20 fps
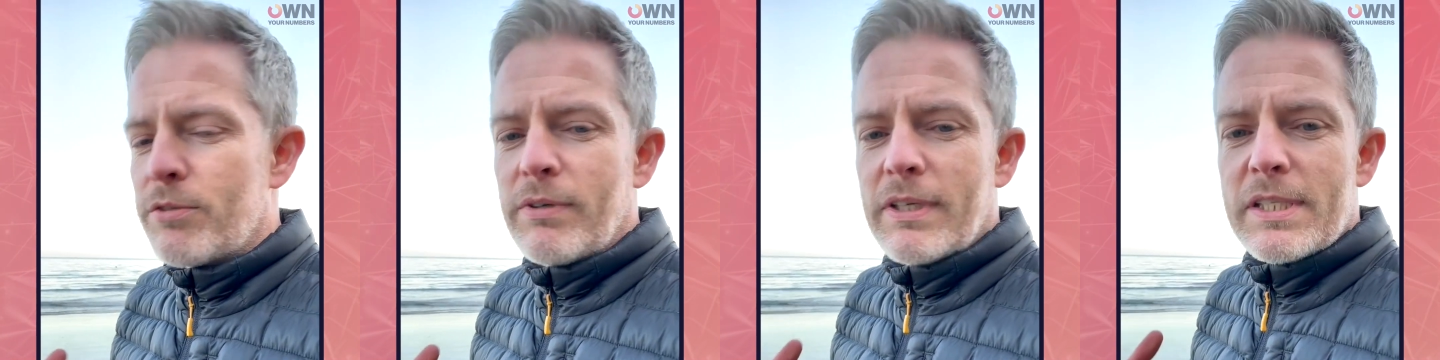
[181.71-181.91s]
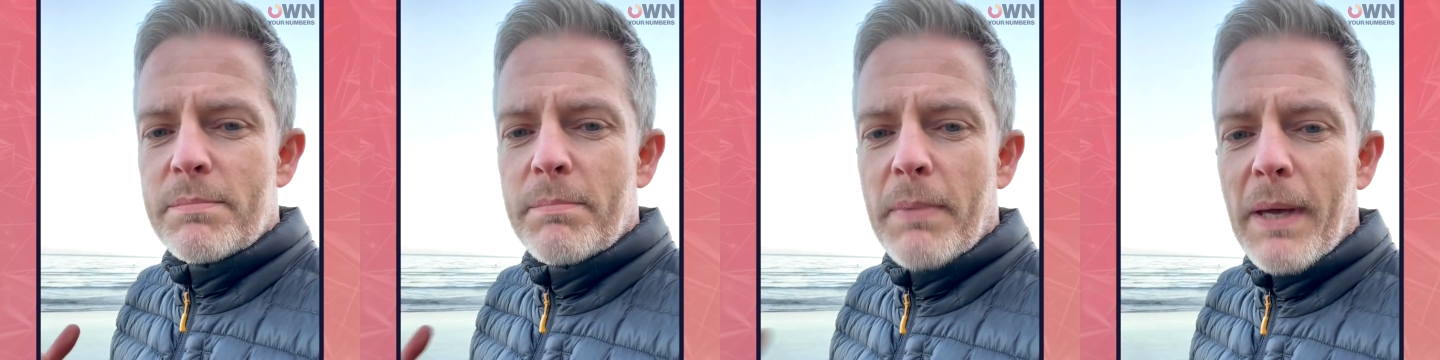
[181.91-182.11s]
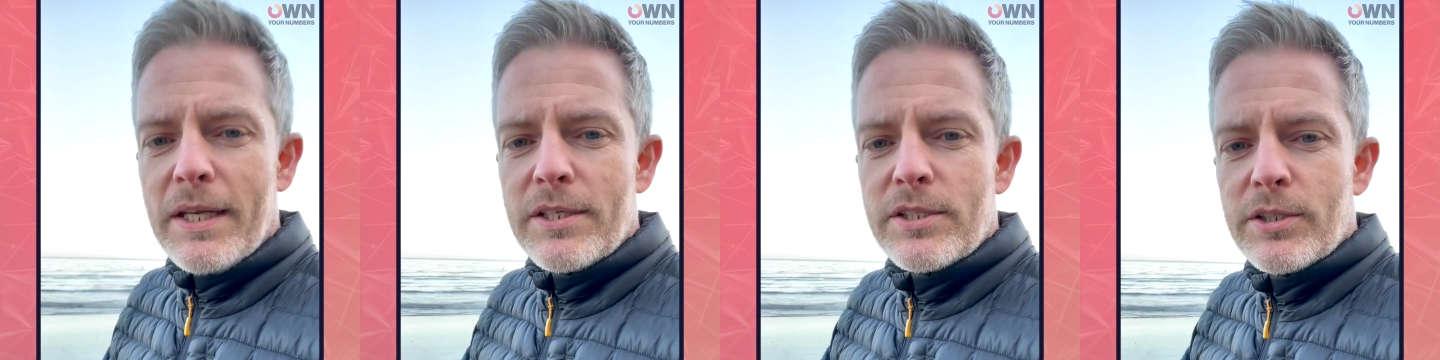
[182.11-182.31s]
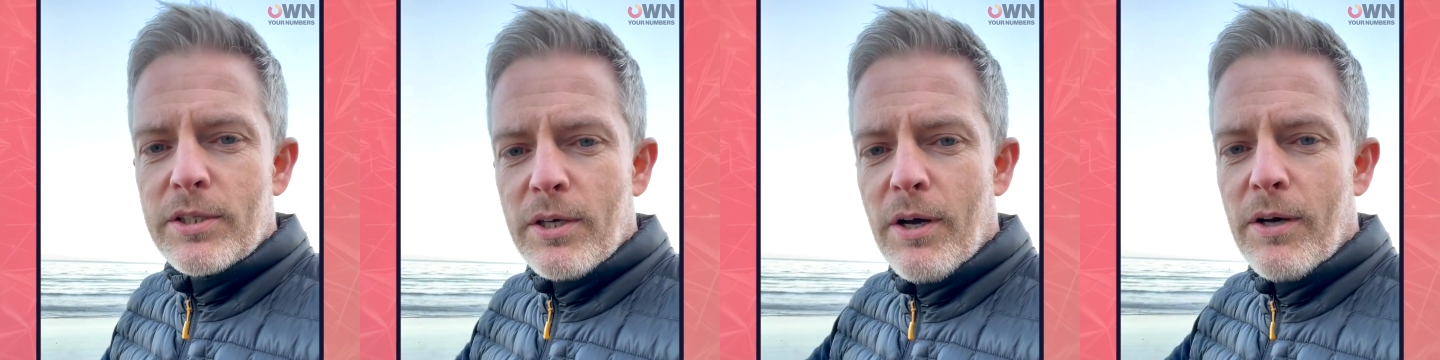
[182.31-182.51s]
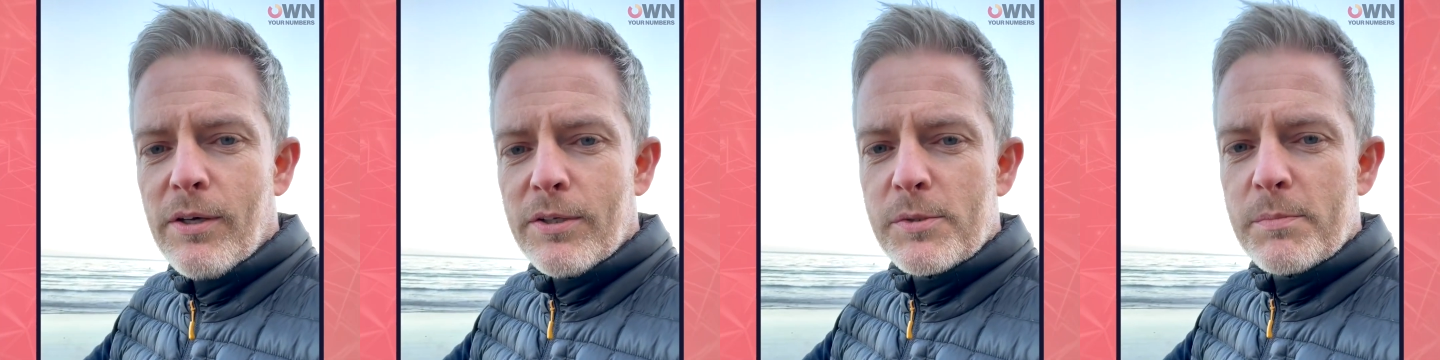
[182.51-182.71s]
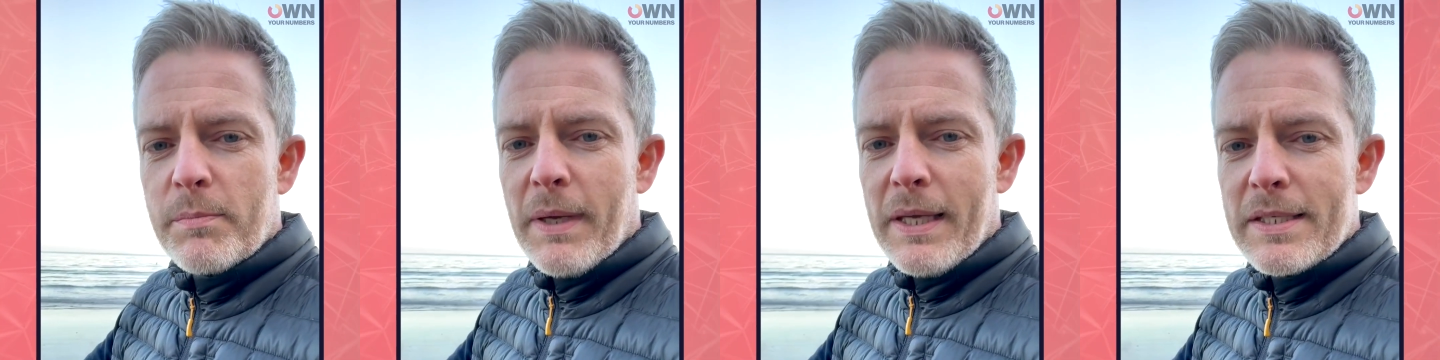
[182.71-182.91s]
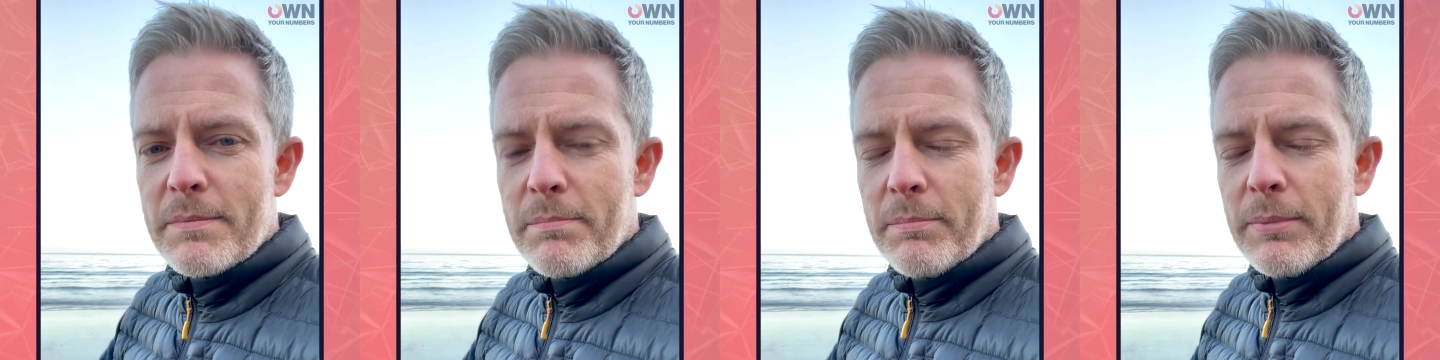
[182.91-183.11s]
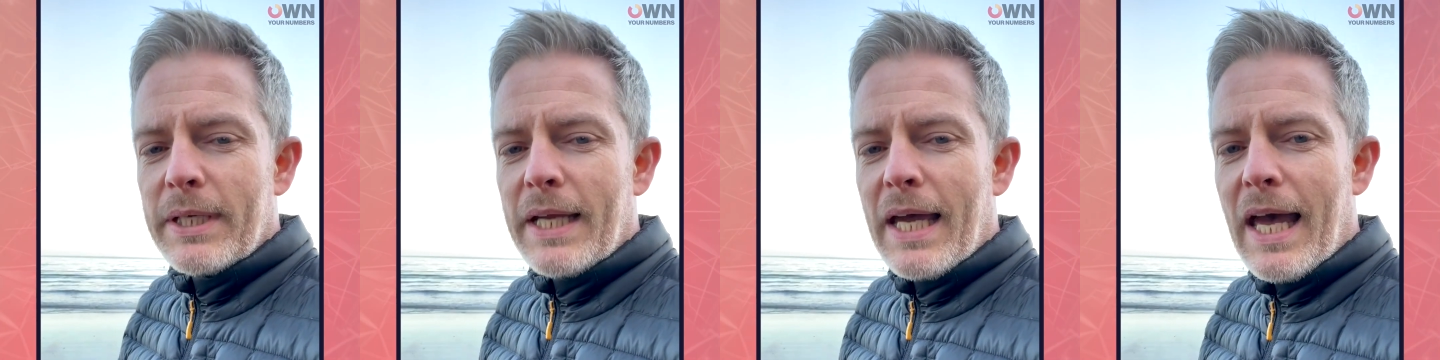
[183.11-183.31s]
or expand your cost base,
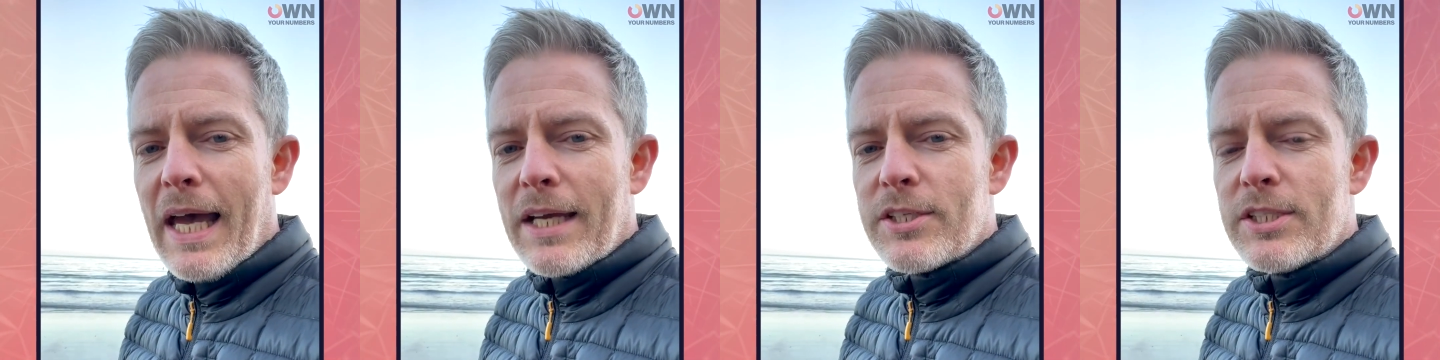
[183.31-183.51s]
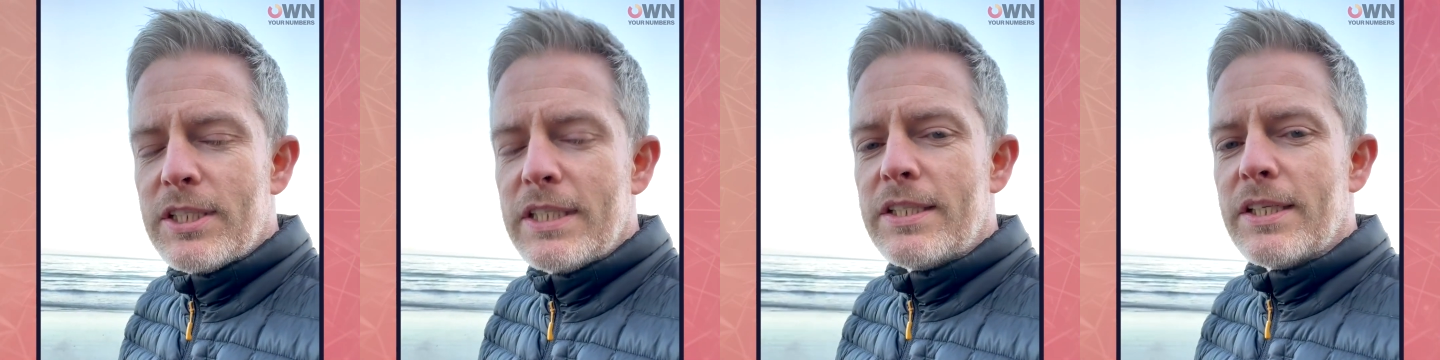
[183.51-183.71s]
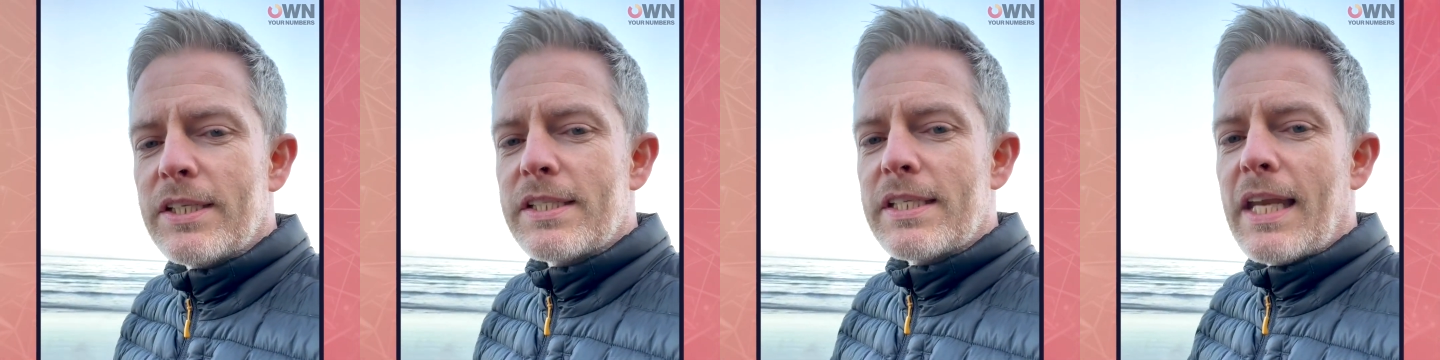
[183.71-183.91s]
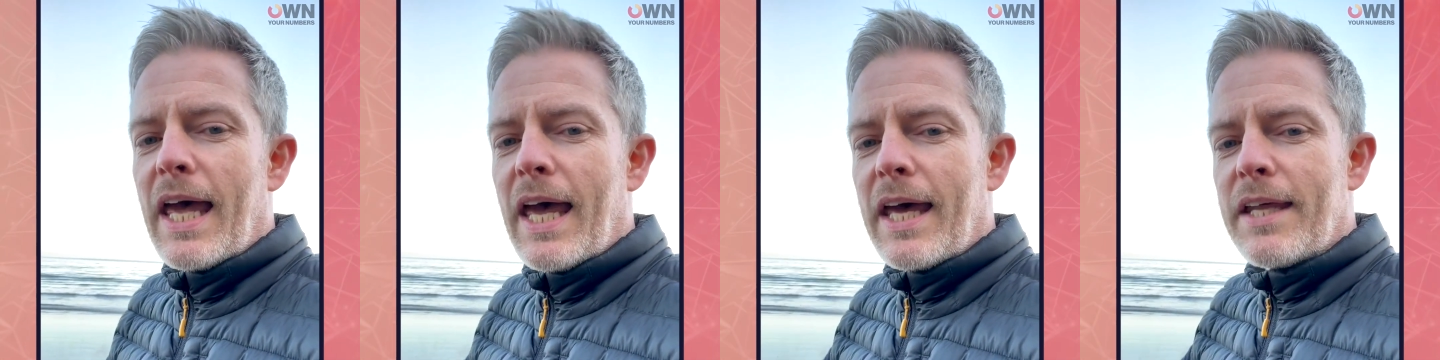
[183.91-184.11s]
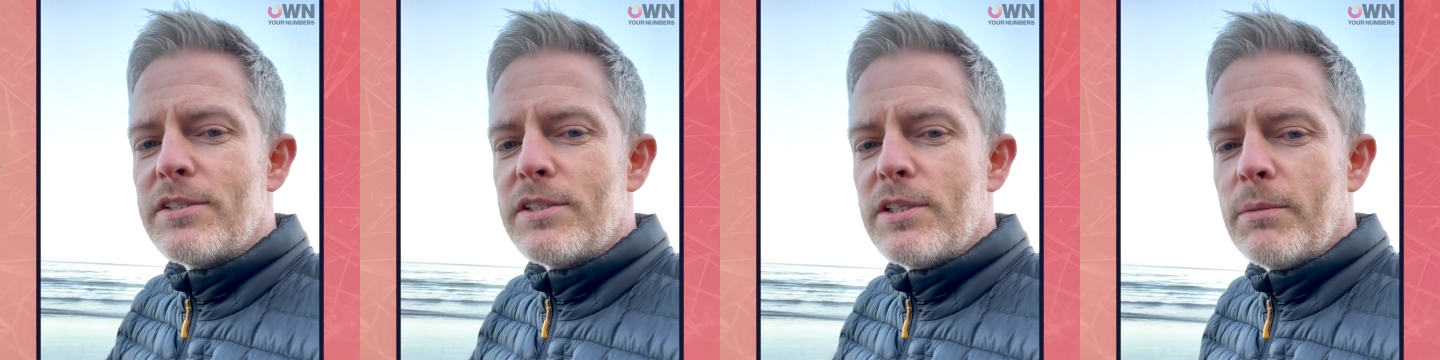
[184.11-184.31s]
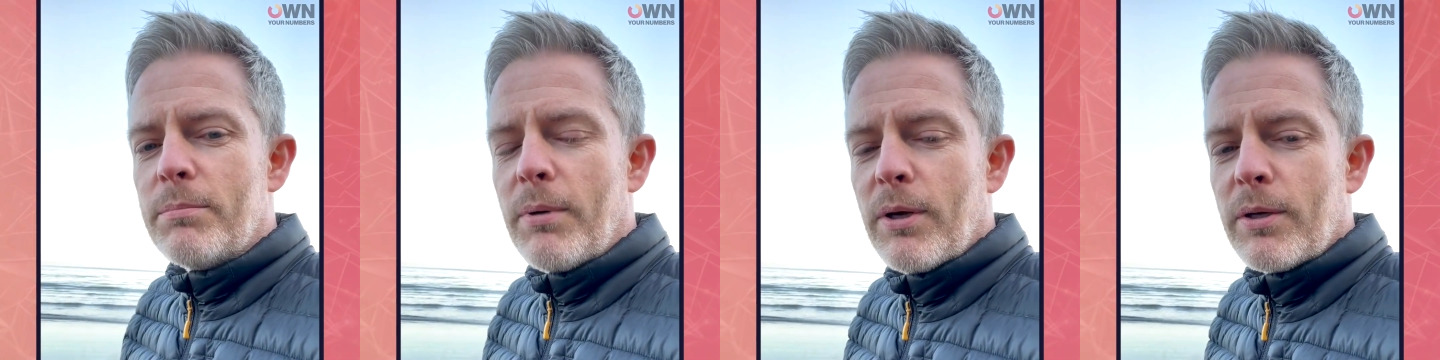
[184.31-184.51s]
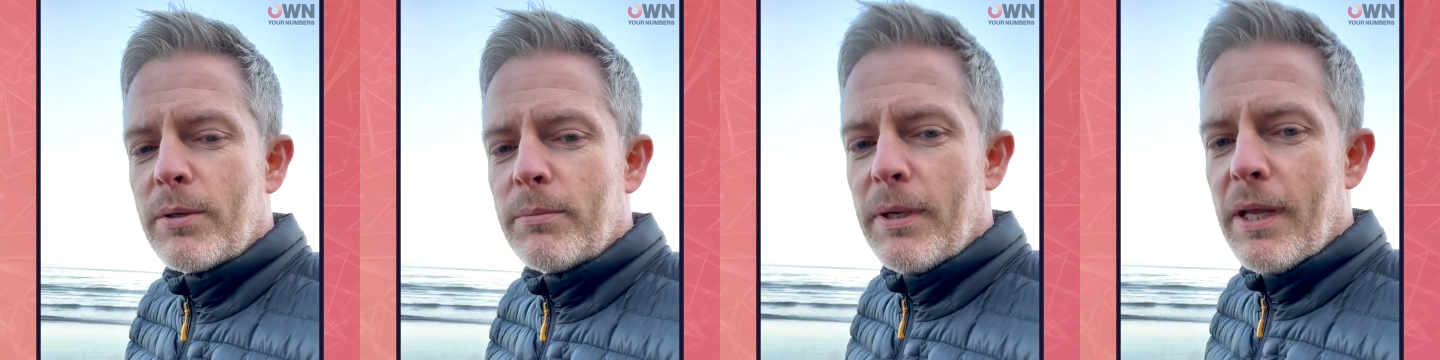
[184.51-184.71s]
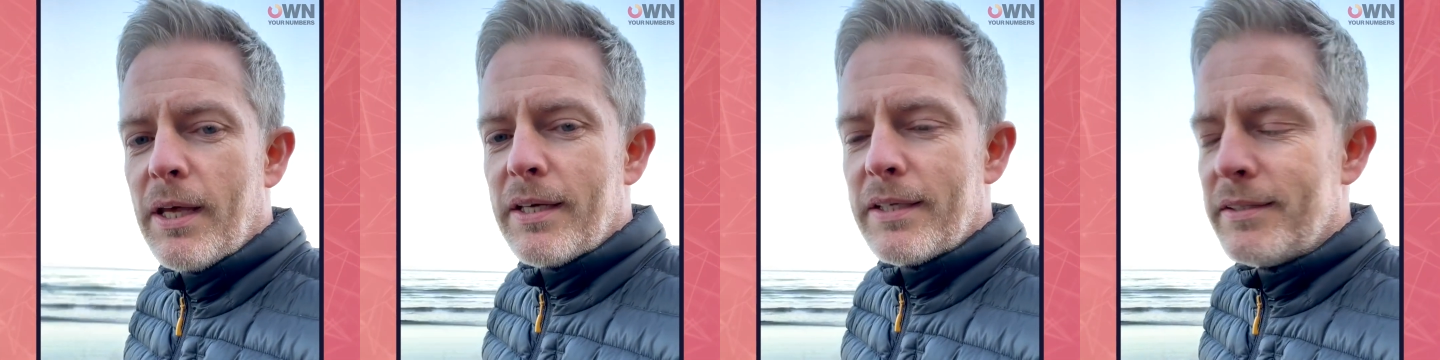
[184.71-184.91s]
but it actually doesn't add to your bottom
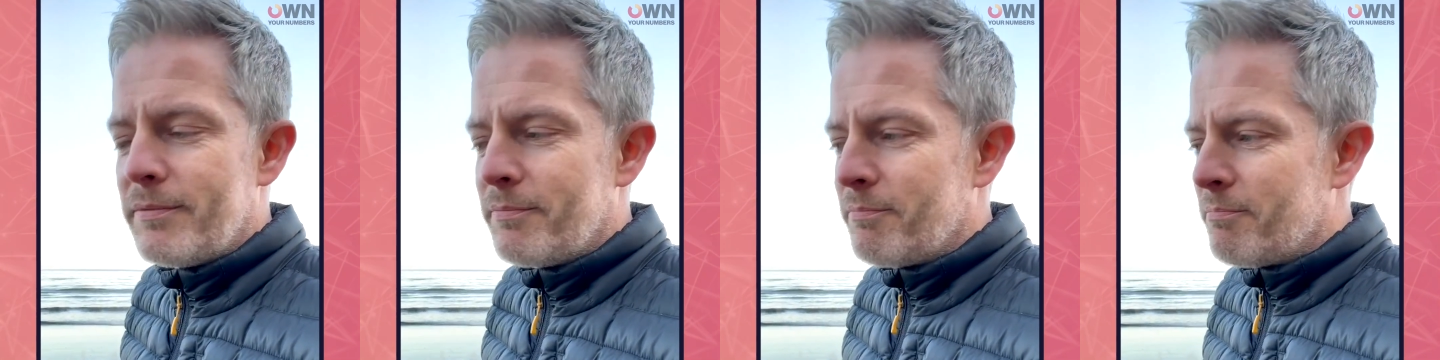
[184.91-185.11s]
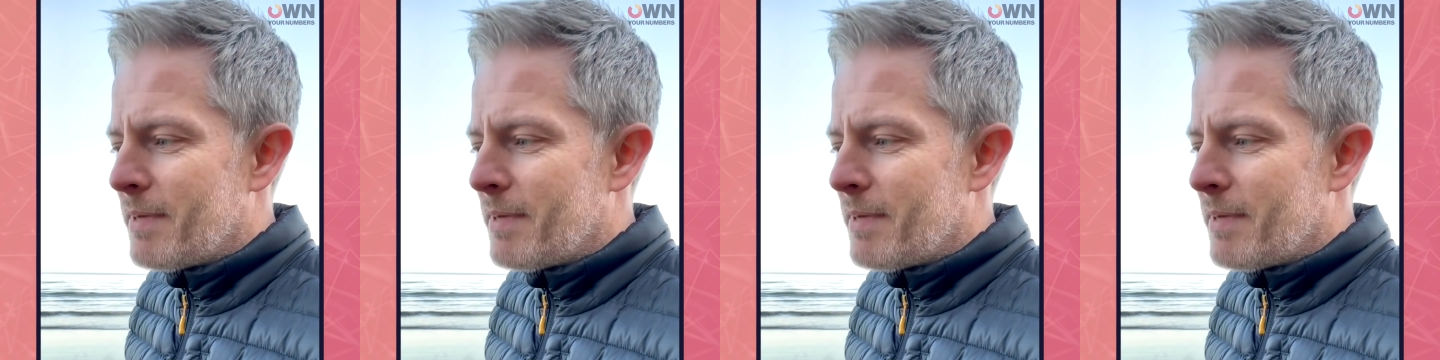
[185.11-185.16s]
line,